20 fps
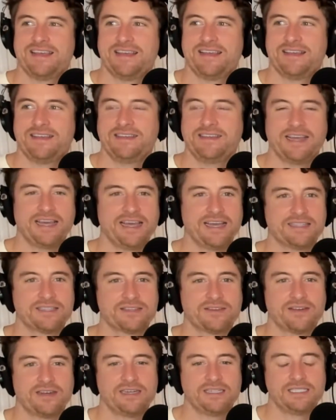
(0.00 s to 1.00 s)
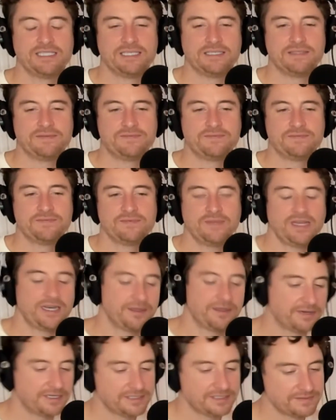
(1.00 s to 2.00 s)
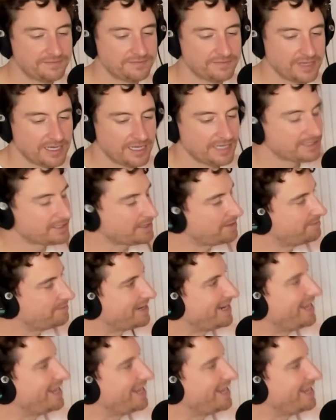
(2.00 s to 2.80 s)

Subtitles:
Yeah, it's crazy. Anyways, so man,